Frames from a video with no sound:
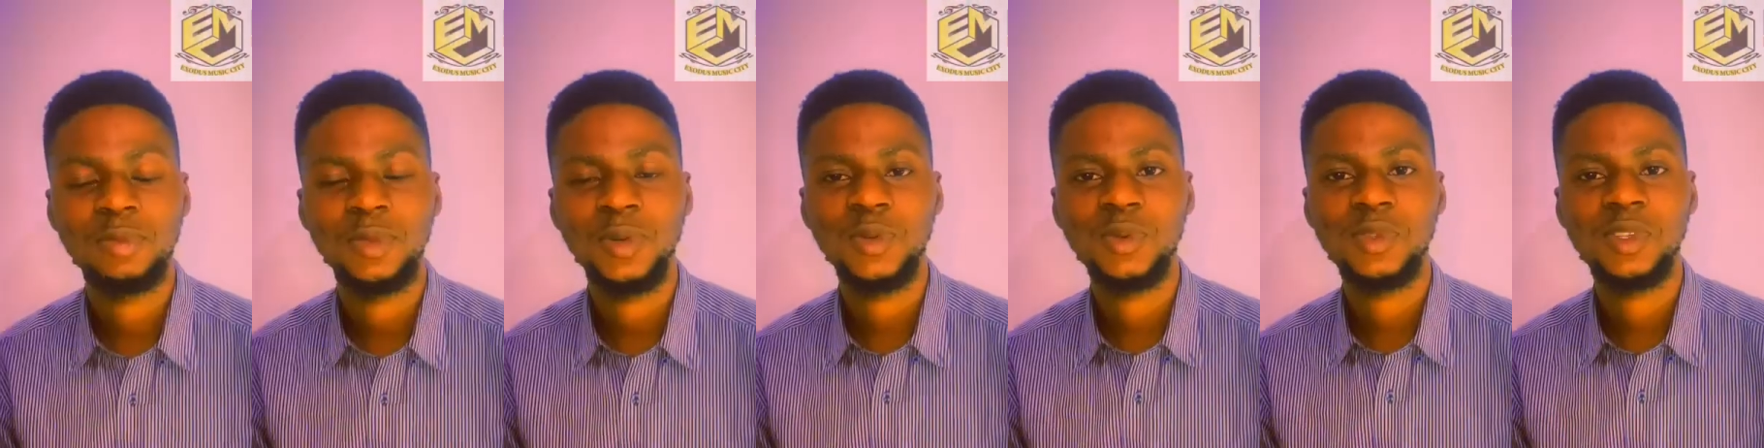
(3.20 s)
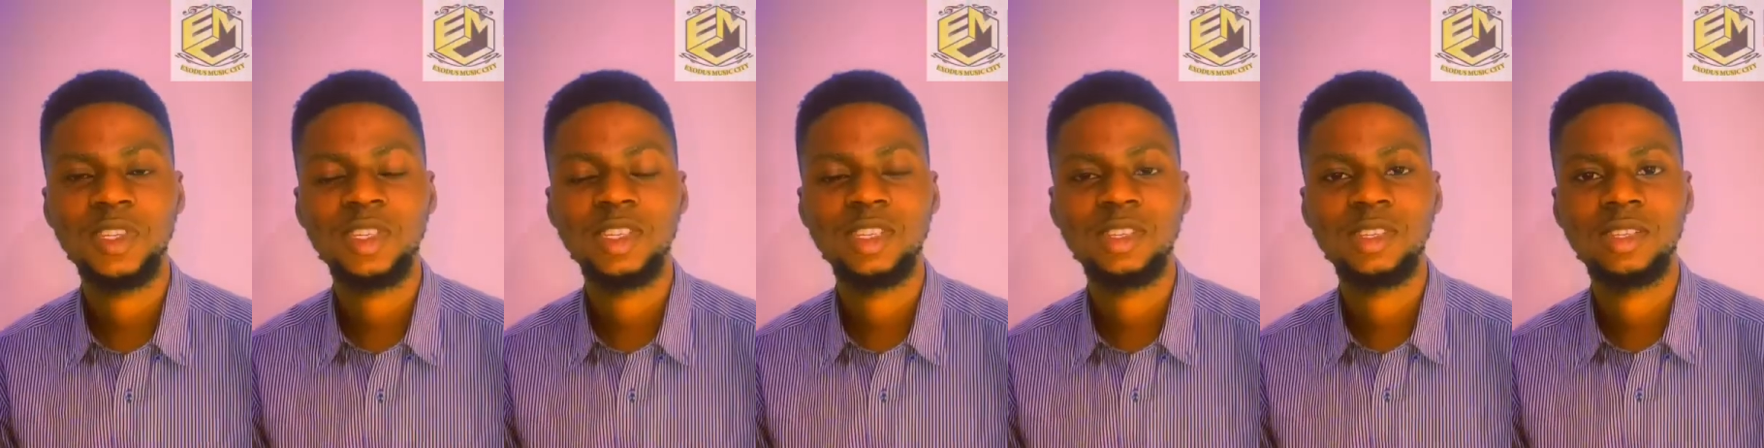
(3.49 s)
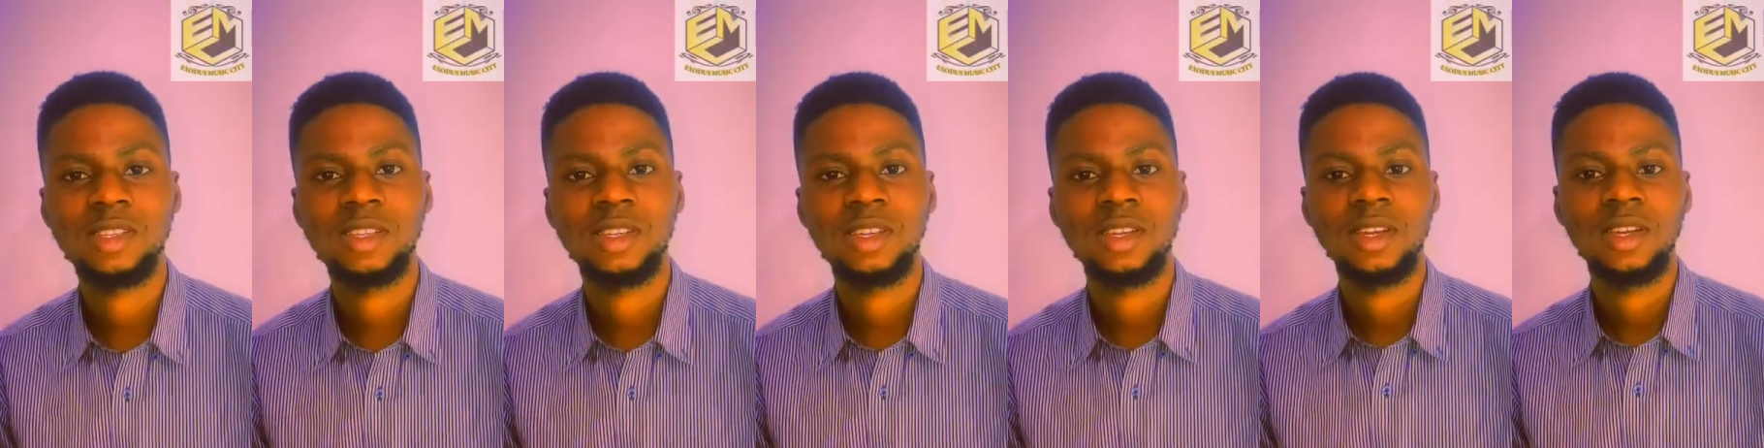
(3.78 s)
Moses
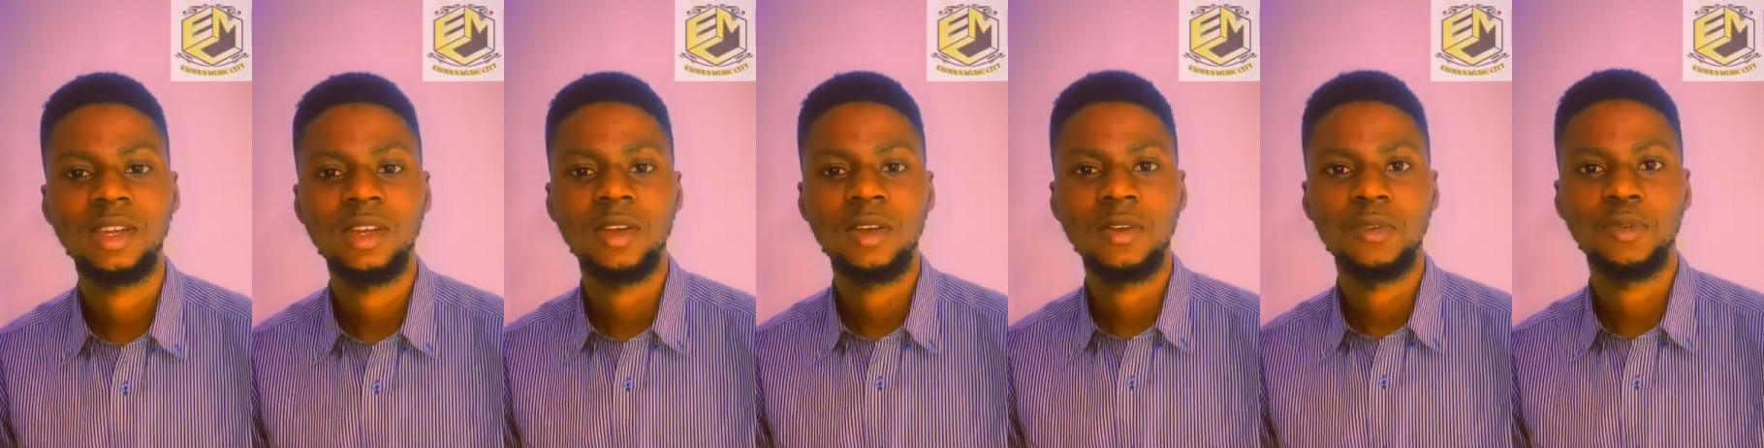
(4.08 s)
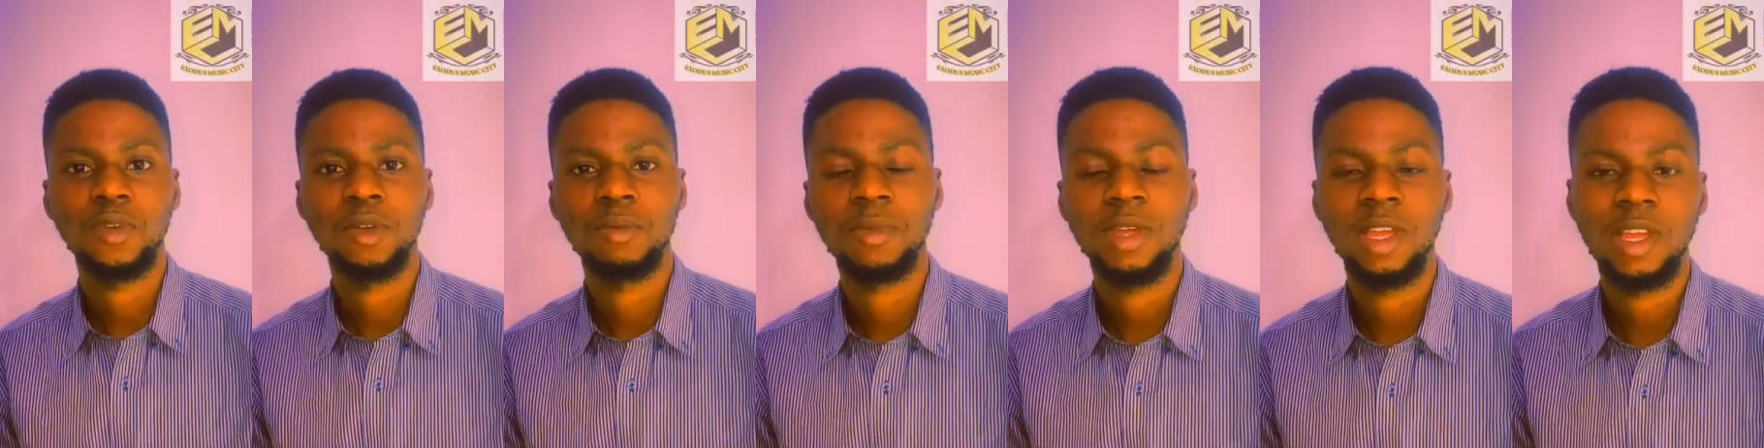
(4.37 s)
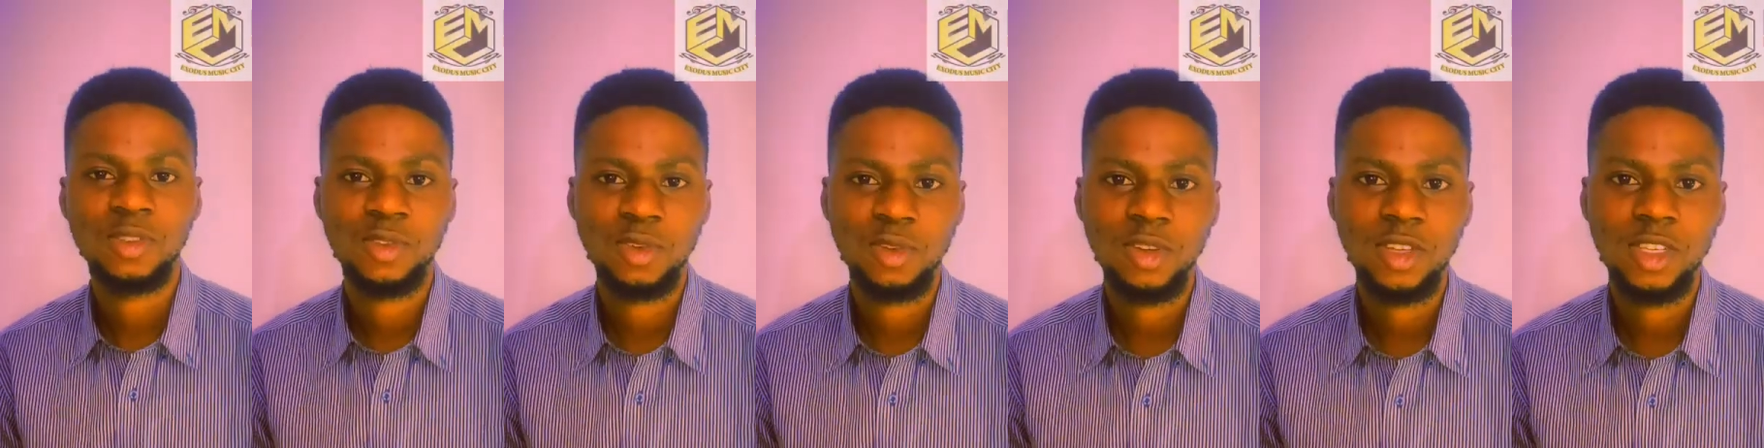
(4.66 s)
from
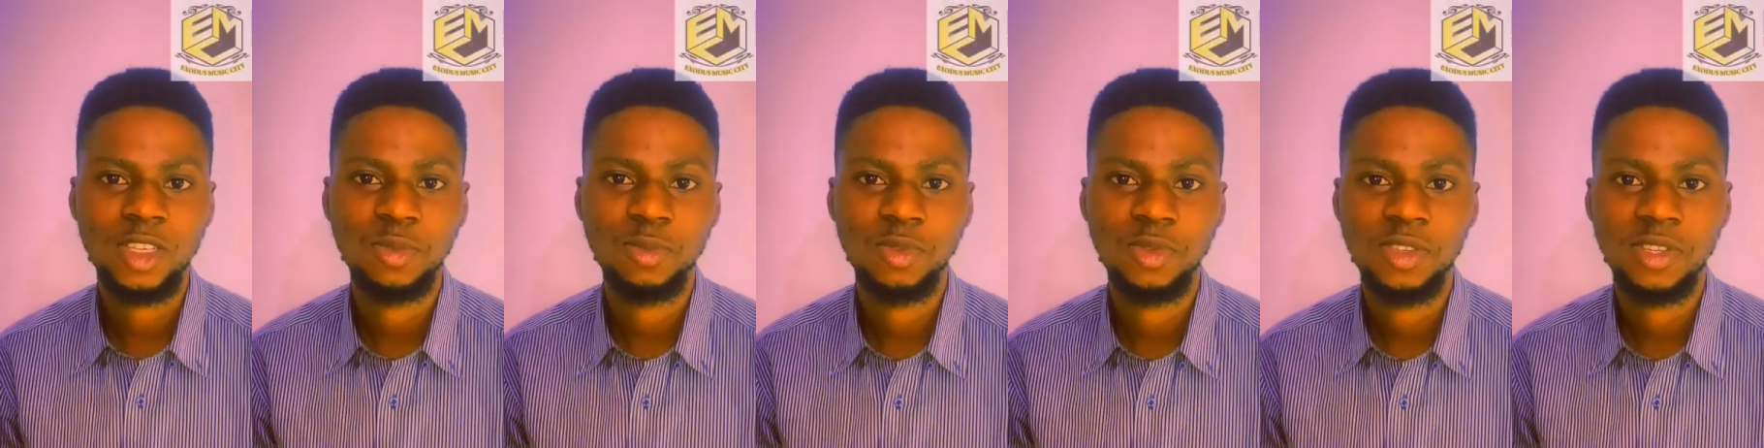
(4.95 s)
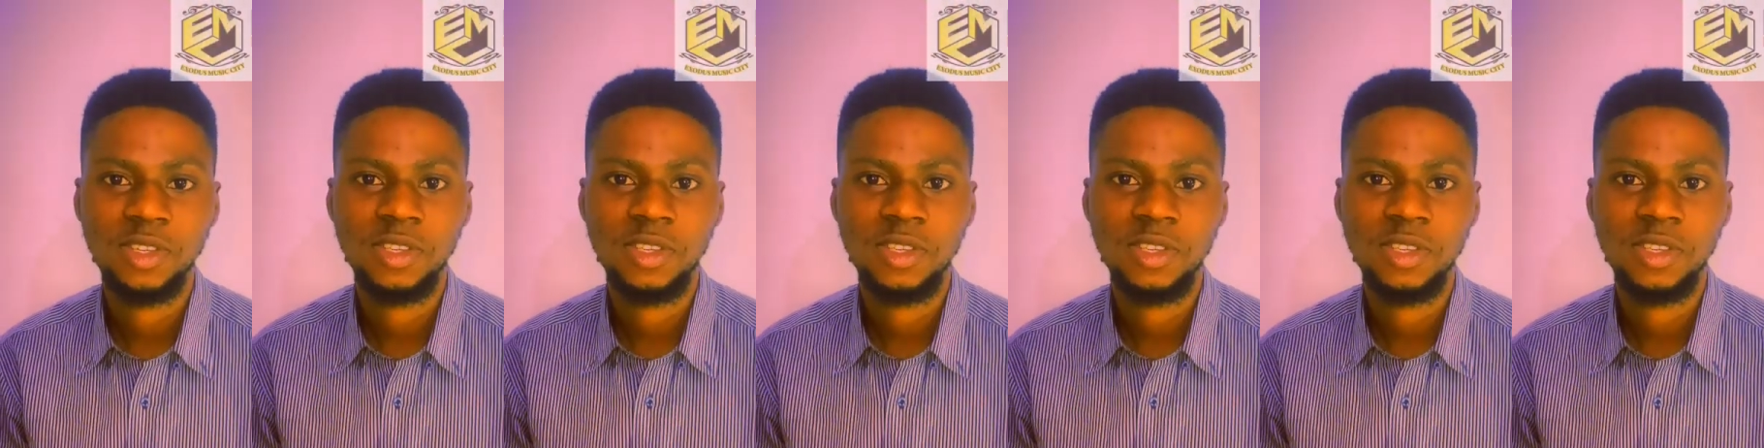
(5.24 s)
Exodus Music